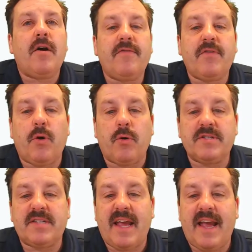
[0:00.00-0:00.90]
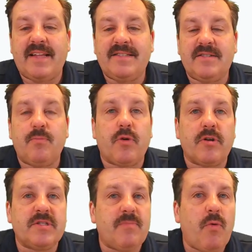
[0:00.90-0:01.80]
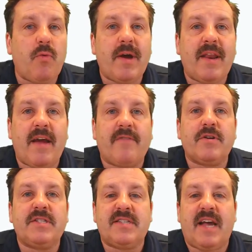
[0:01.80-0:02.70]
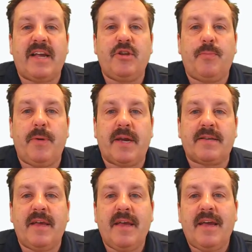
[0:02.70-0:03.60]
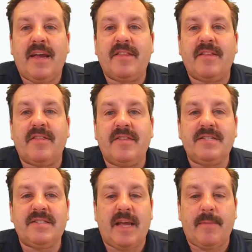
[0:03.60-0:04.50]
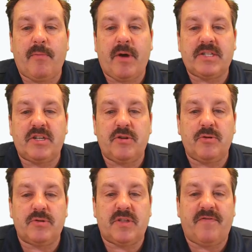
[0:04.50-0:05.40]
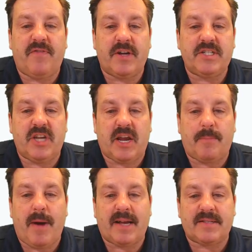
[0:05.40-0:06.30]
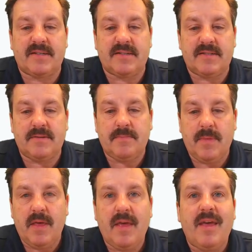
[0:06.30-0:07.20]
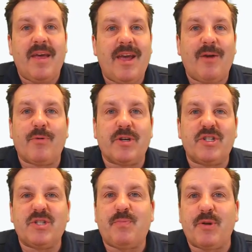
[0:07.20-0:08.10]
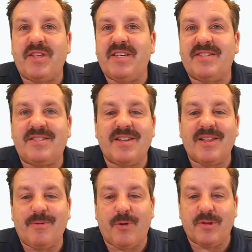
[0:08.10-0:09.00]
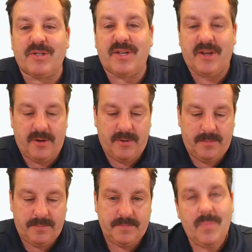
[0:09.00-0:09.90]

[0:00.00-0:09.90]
Of course, add some words about whatever design you picked and then this time I want you to use the fun check boxes. And we're going to just put these silly words in here.